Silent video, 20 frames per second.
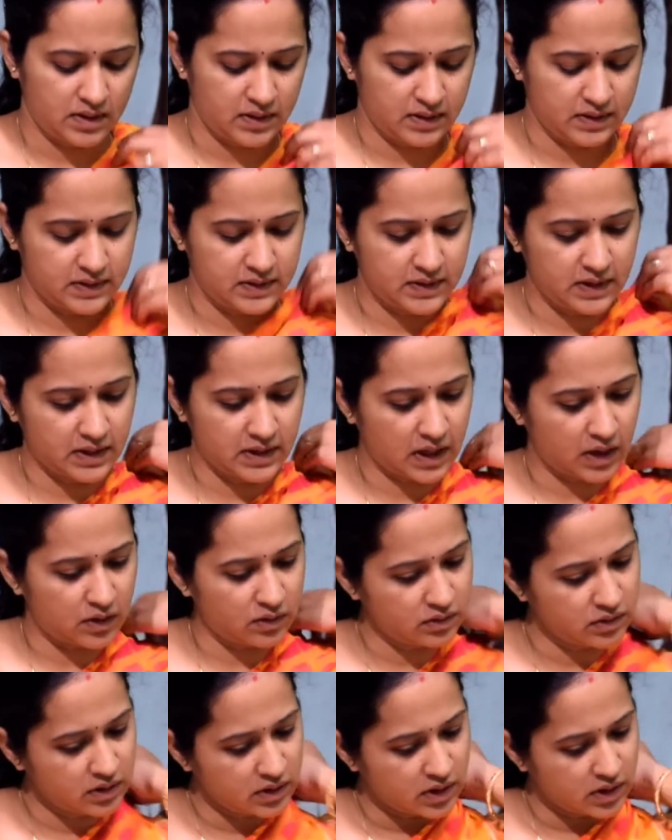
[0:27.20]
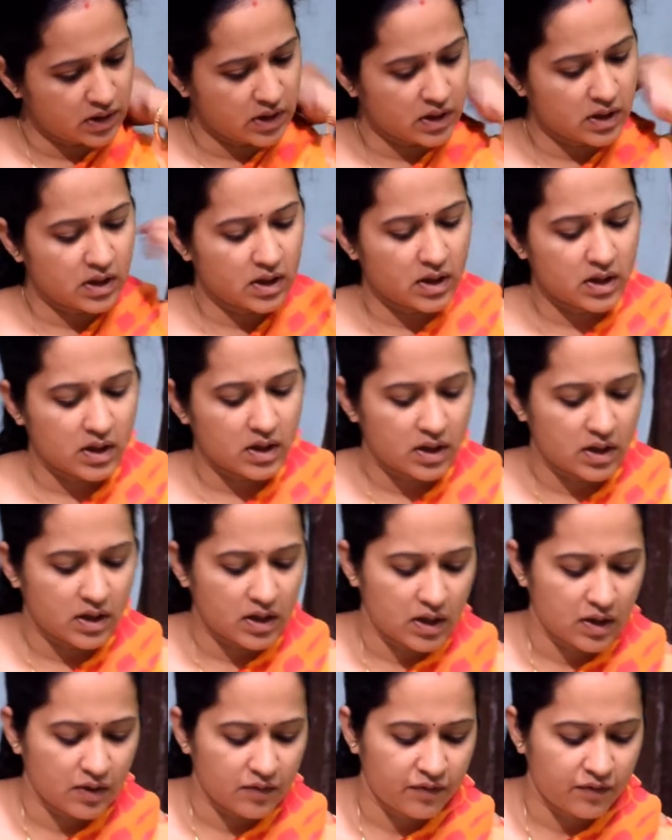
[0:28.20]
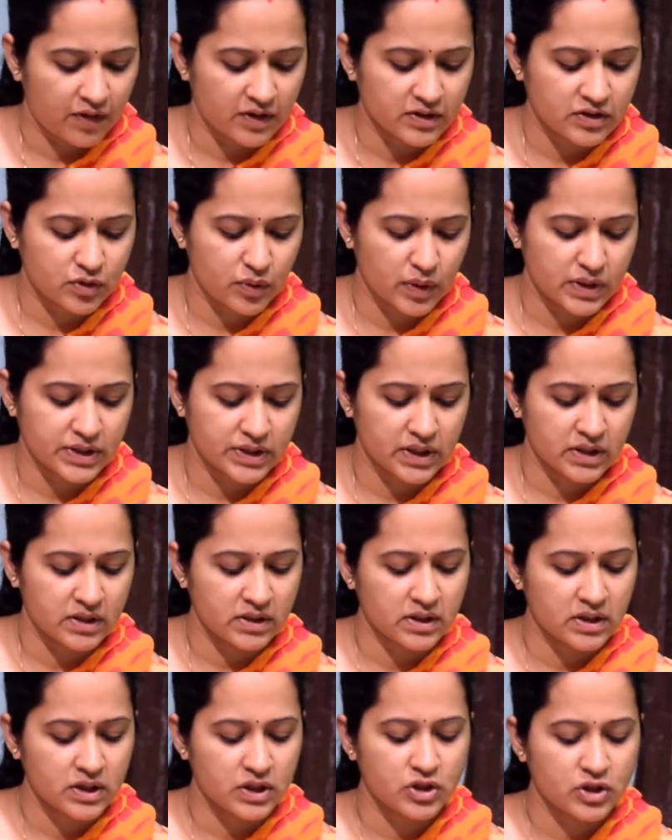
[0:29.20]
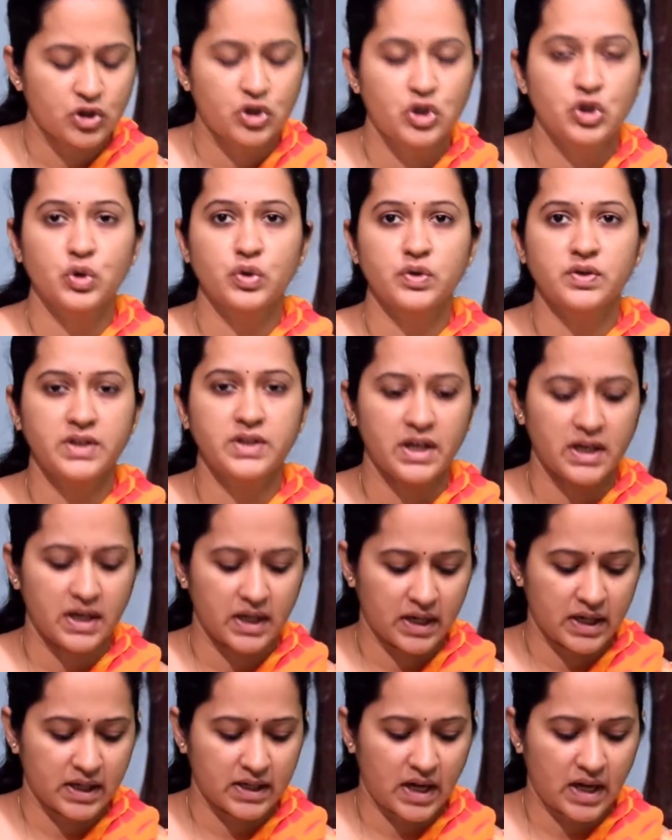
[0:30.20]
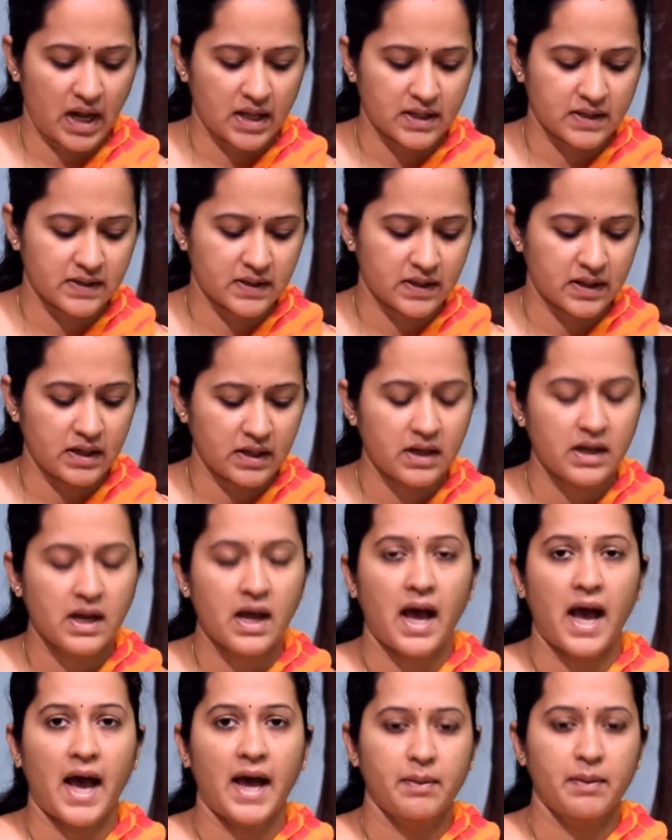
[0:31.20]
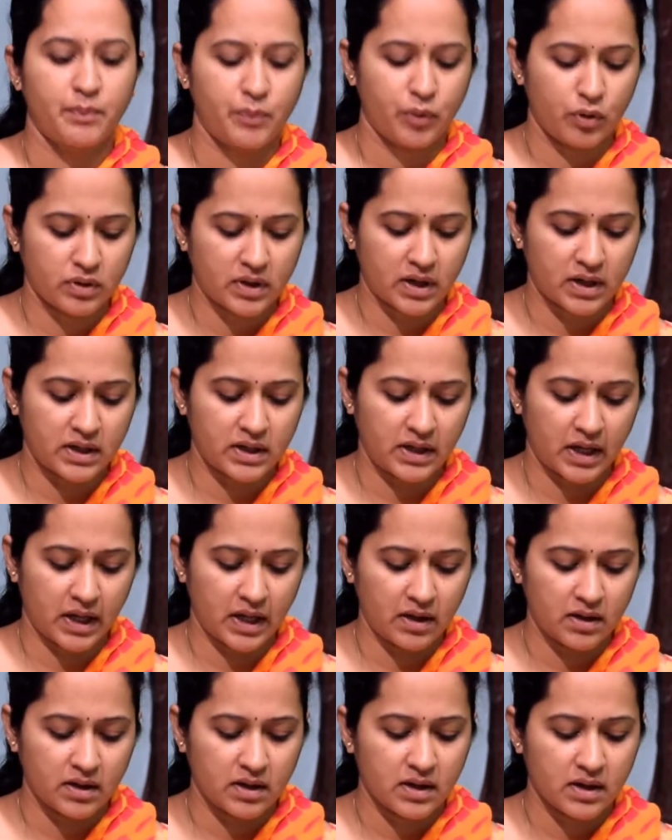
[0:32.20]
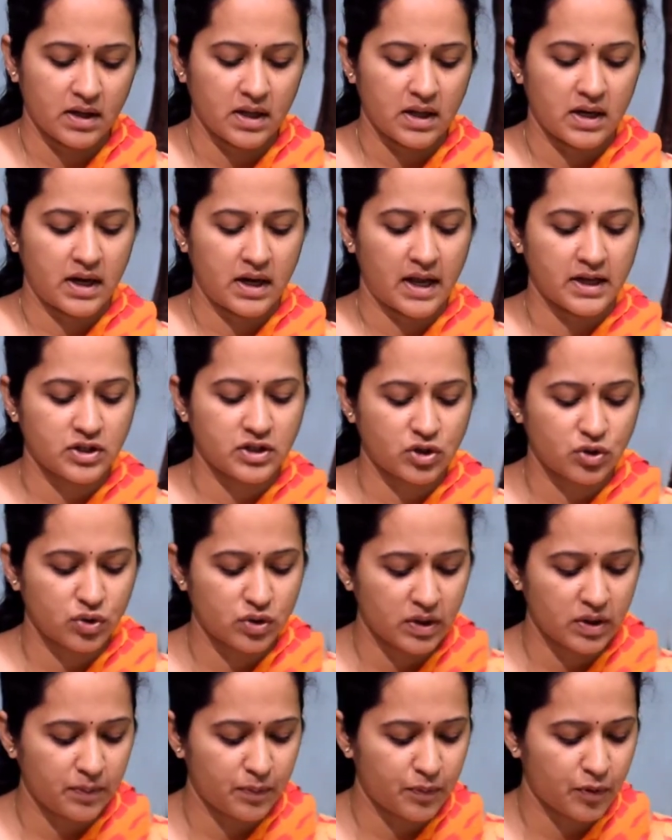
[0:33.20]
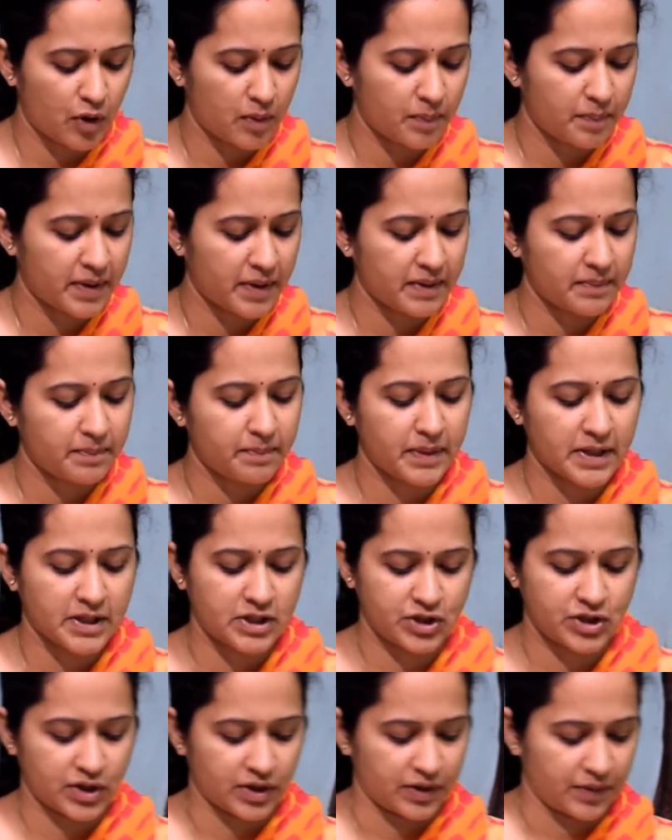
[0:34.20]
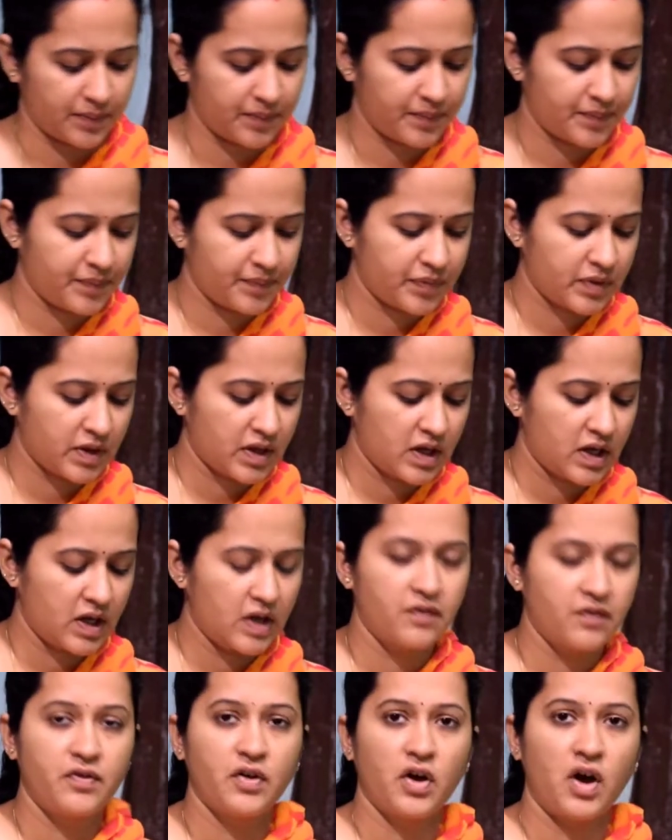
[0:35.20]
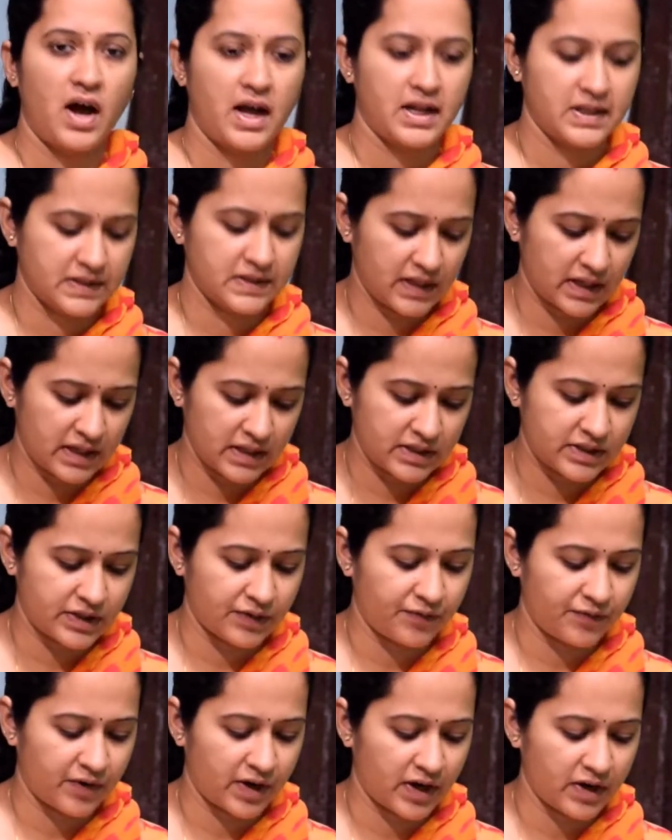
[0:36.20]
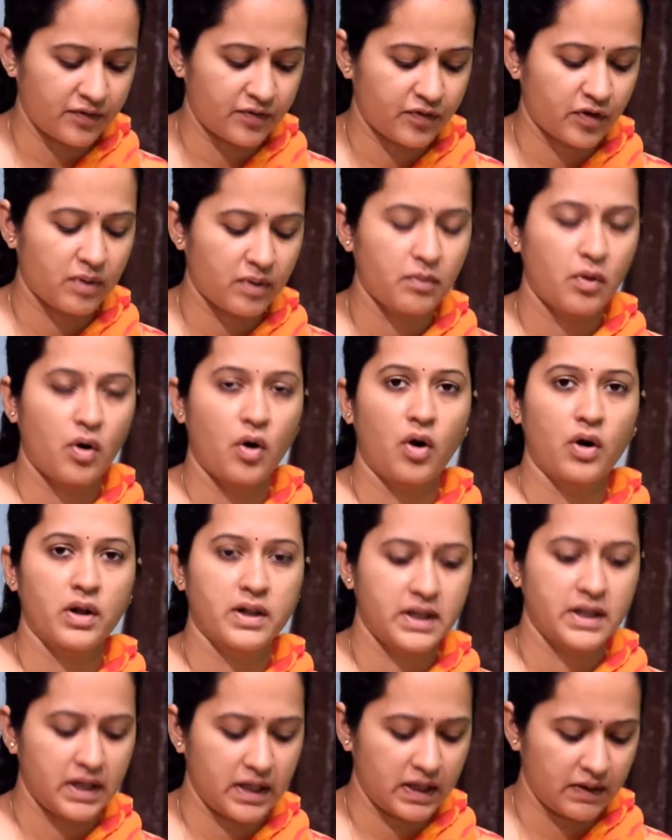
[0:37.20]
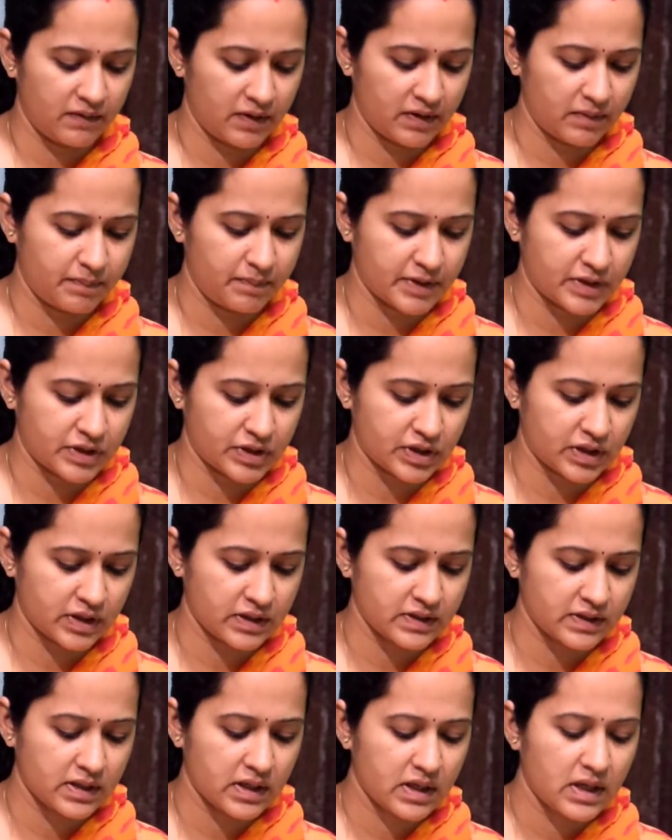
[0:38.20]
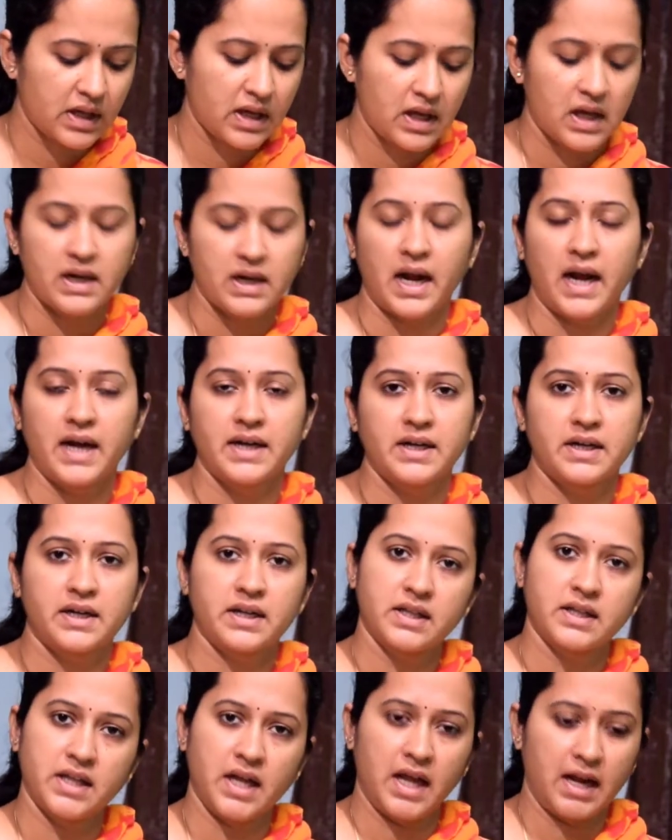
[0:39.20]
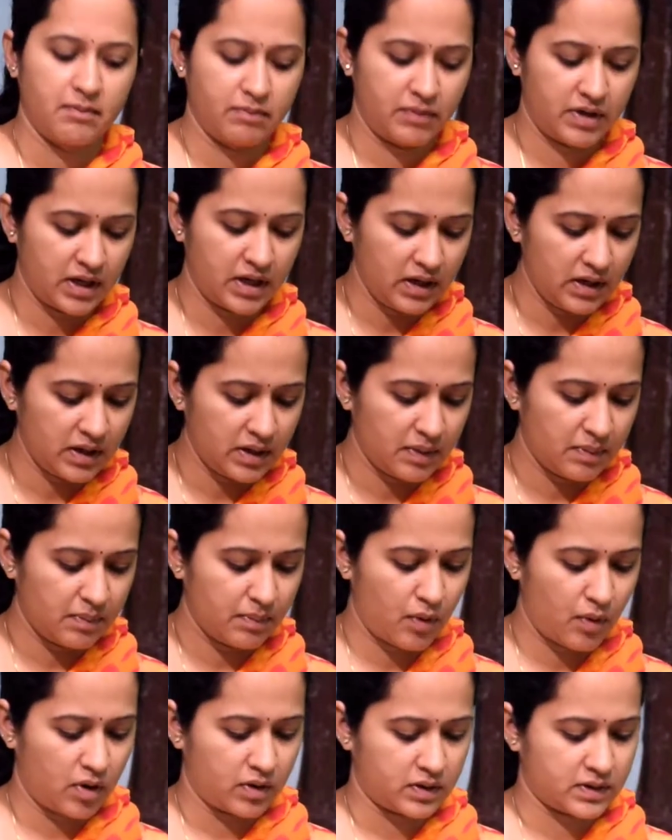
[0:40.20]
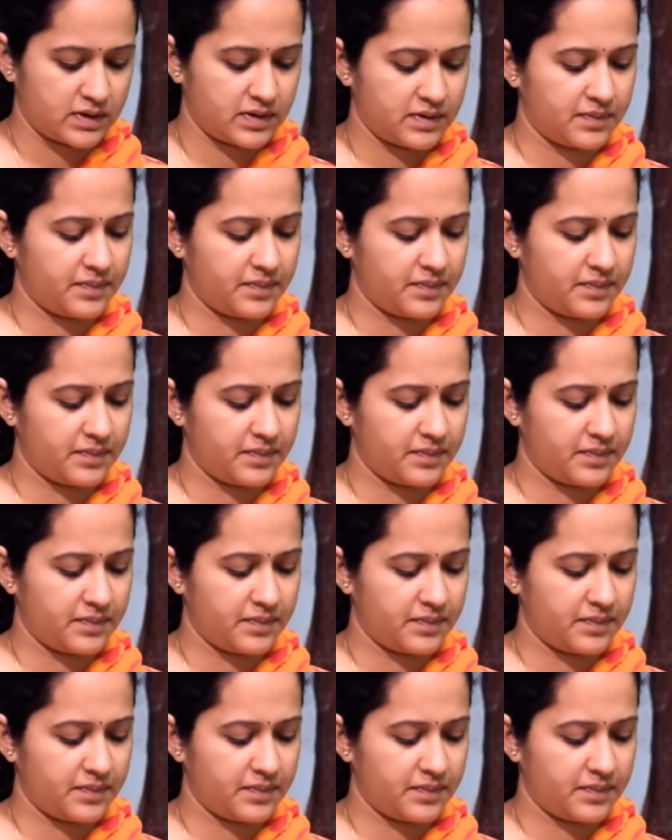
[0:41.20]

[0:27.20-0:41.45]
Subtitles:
See now, first question, choose the correct answer and put a tick next to the proper picture. If your answer is different from all the given pictures, write it in the empty box.